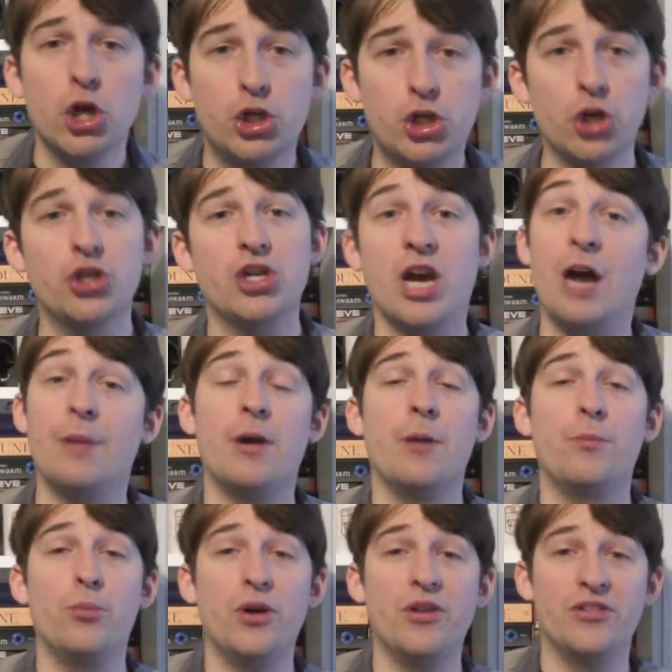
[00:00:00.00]
should come
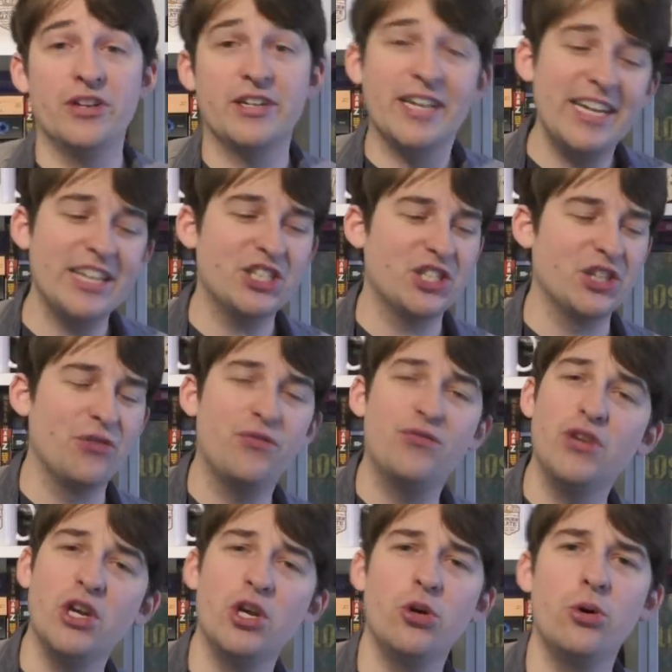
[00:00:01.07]
up with at least a
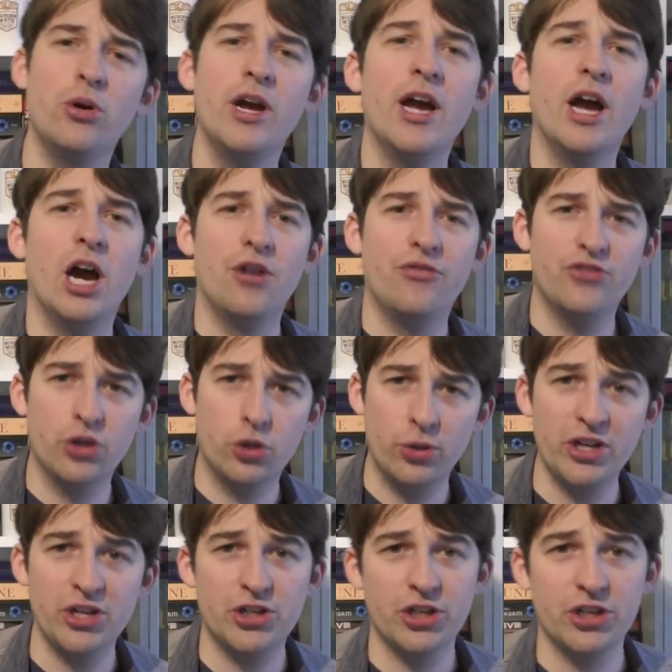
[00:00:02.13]
few of the
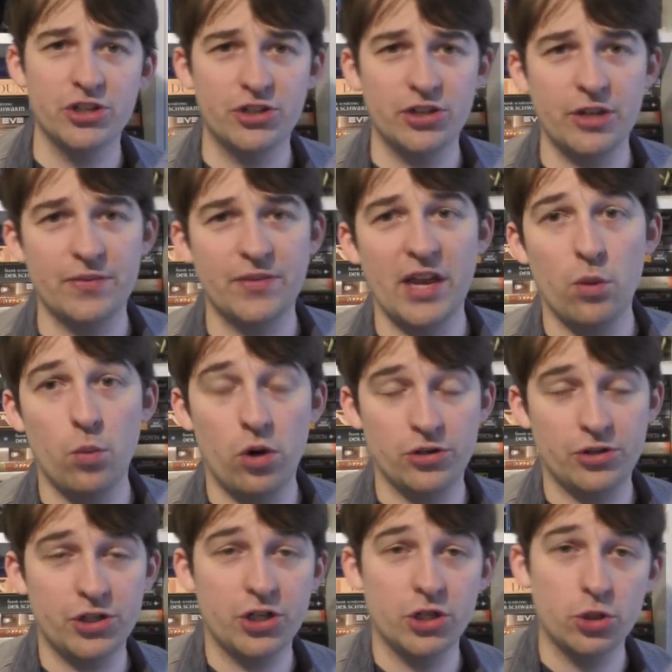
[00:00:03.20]
creatures that they want
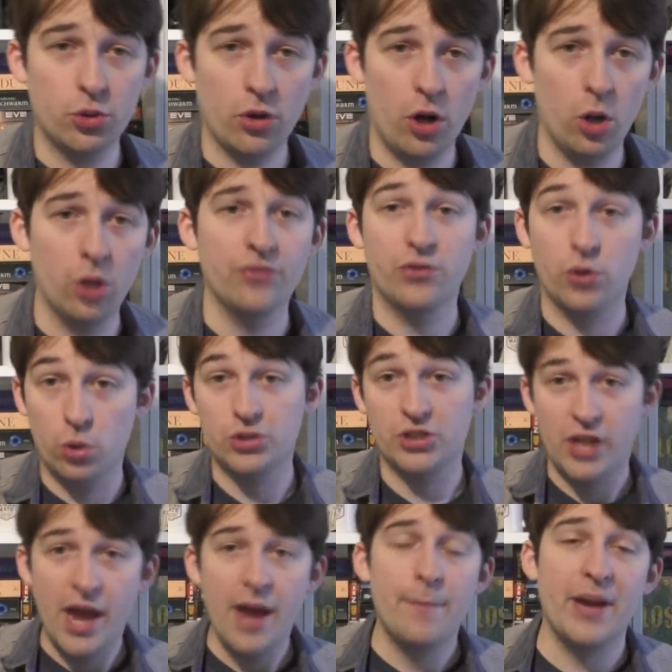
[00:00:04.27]
to control. Of course,
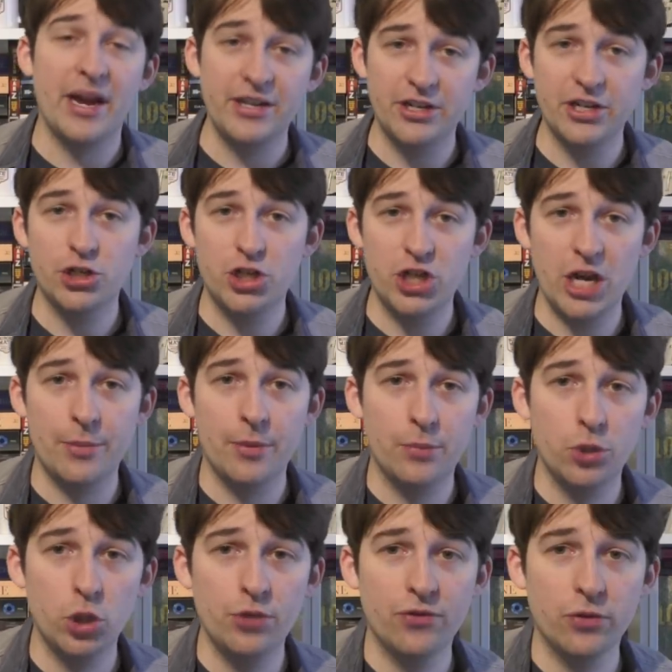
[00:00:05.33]
pending GM
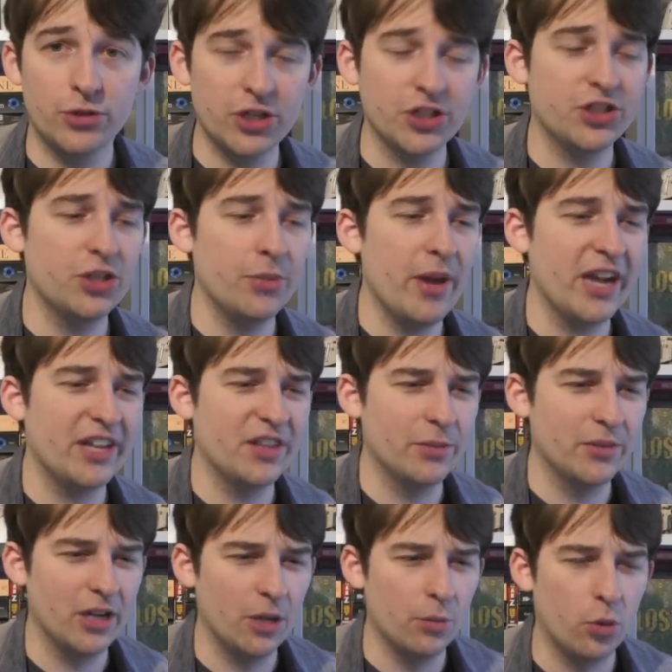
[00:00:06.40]
approval just to make them a
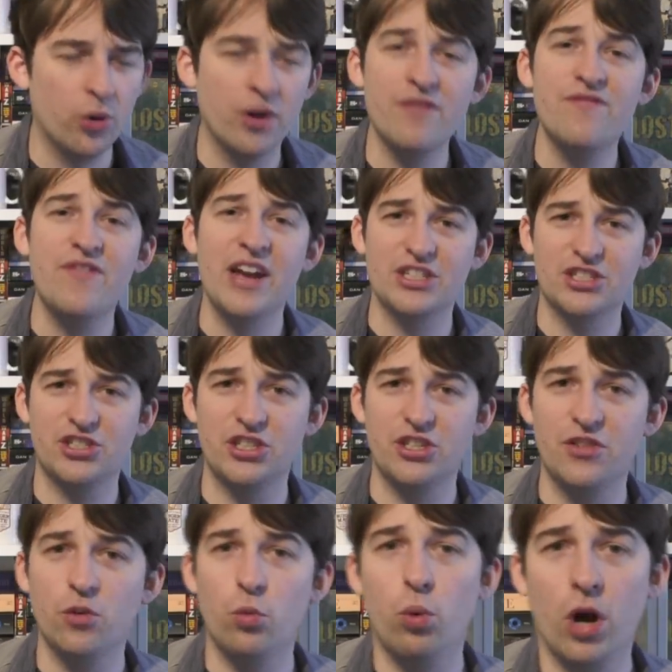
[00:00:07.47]
little more invested
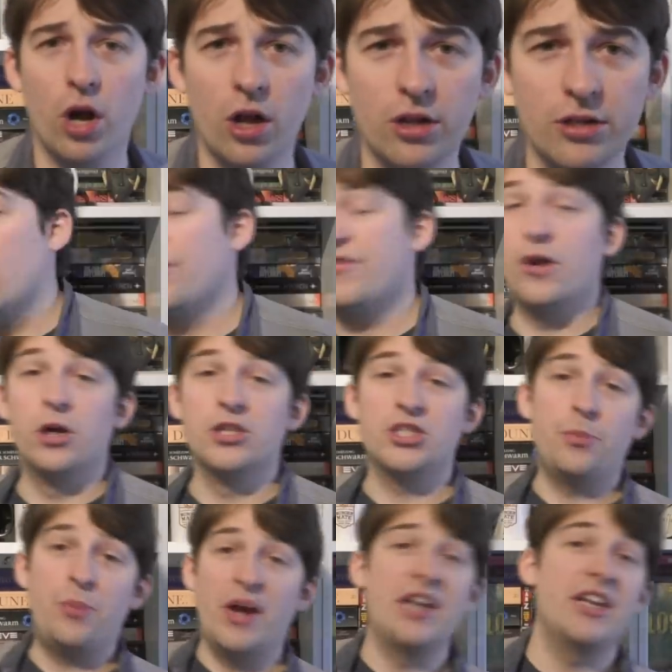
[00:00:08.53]
in the world. Of course,
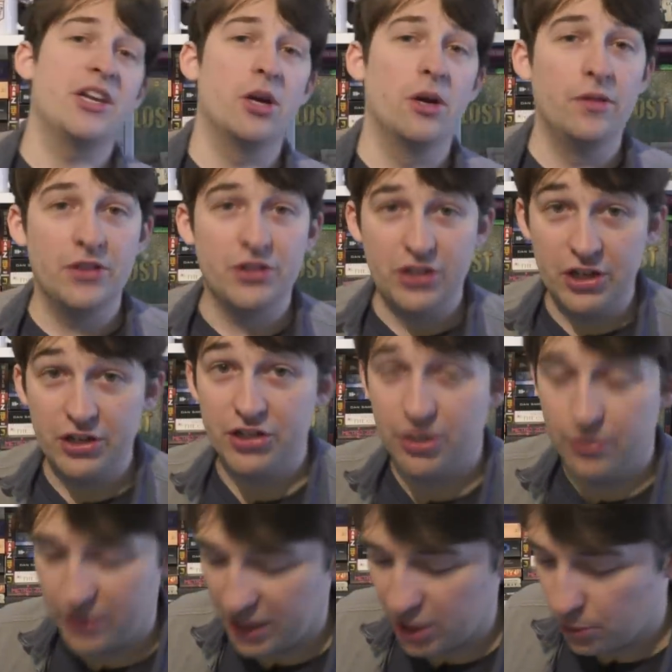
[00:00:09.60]
depending on the
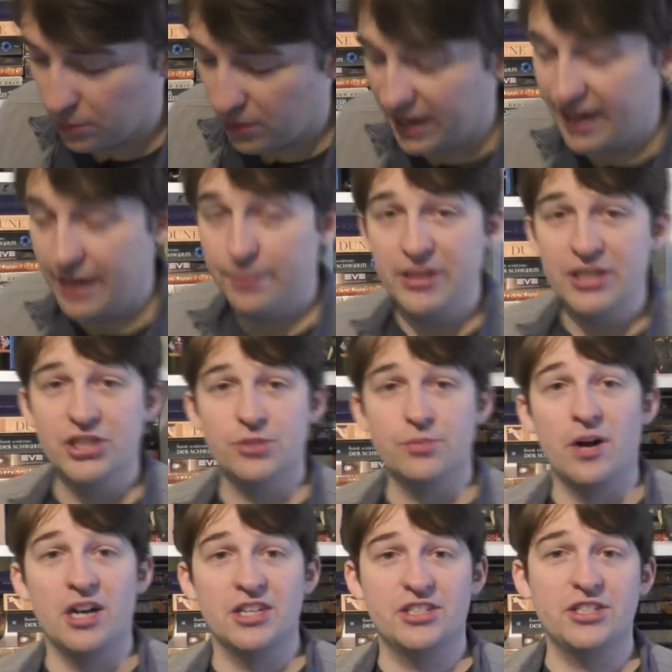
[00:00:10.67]
system that you play,
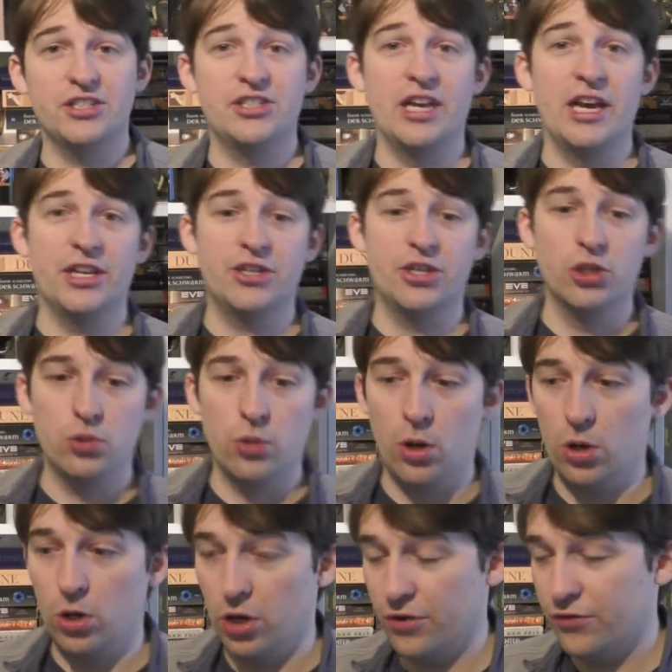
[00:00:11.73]
Beastmasters that
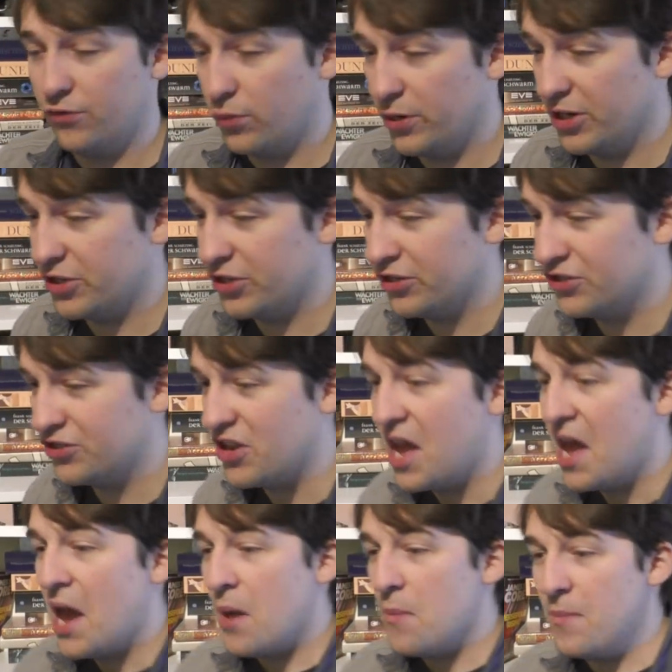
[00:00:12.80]
control a lot of creatures
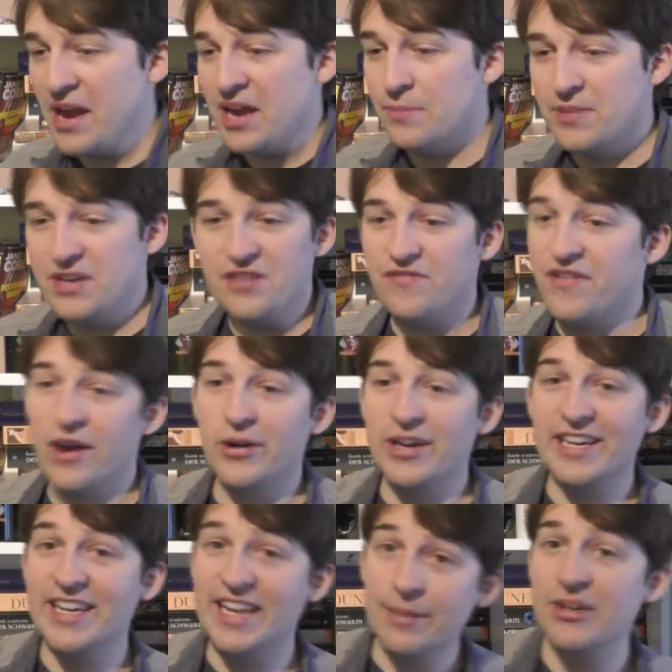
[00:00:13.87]
may be very
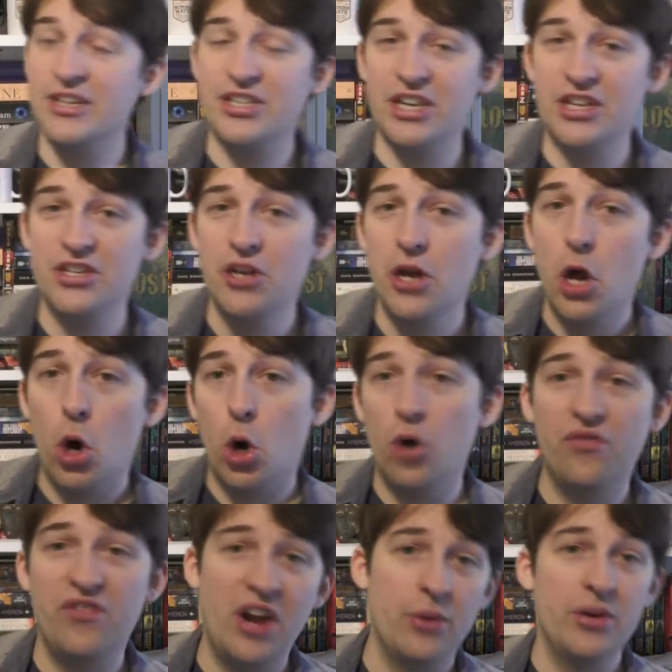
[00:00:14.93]
limited or
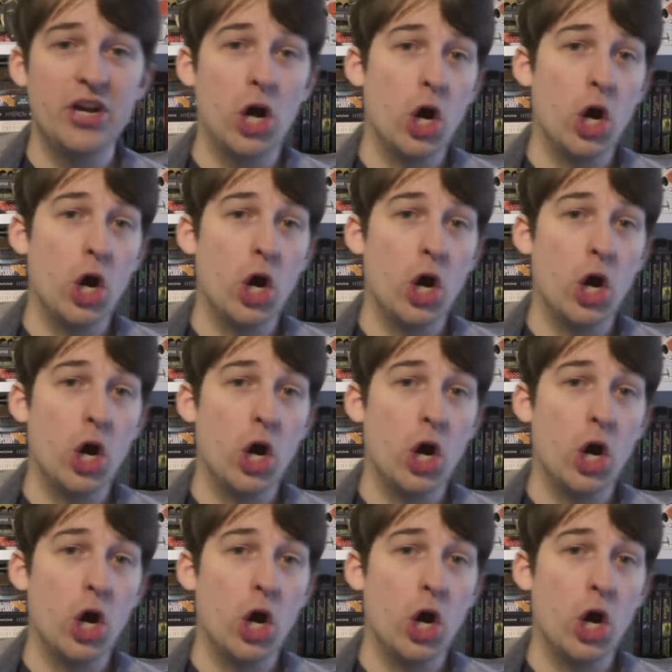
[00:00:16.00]
very